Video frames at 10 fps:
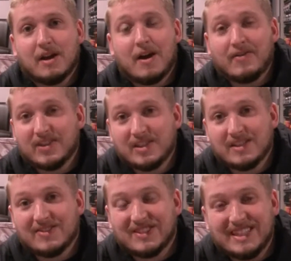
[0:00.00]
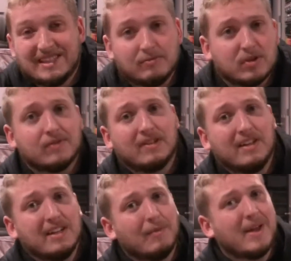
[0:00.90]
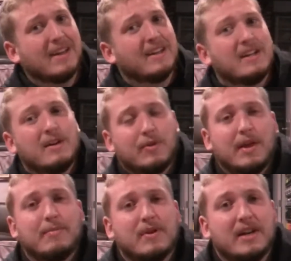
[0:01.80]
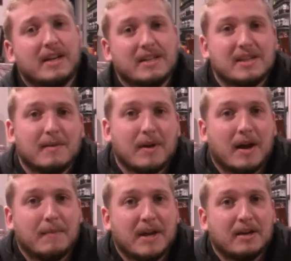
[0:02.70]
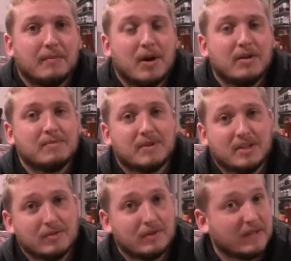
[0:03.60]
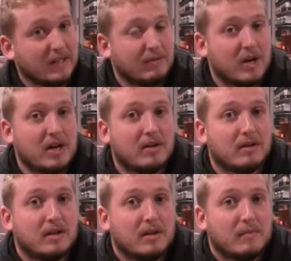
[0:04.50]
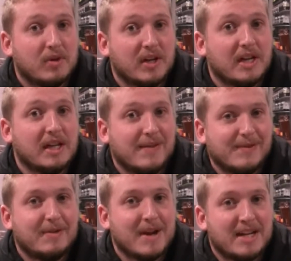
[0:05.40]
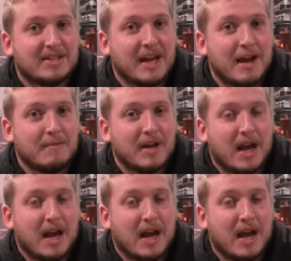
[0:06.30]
Offenses will need to improve a little bit when they play some better opponents, but this was a very well played, evenly matched game,